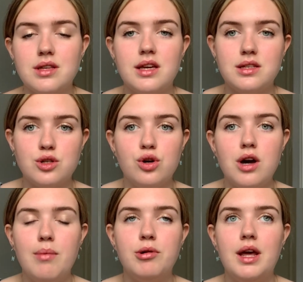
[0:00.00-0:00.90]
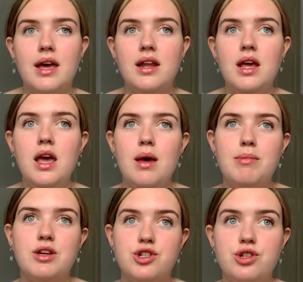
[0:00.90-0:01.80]
like stock up on it,
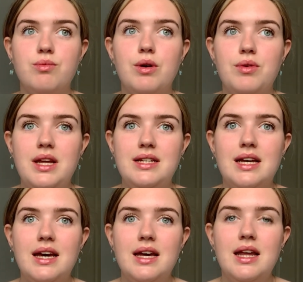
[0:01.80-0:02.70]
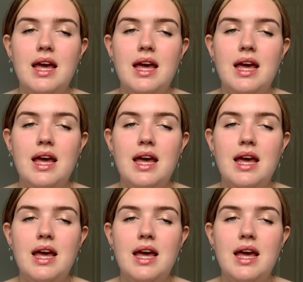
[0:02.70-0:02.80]
because you will need it.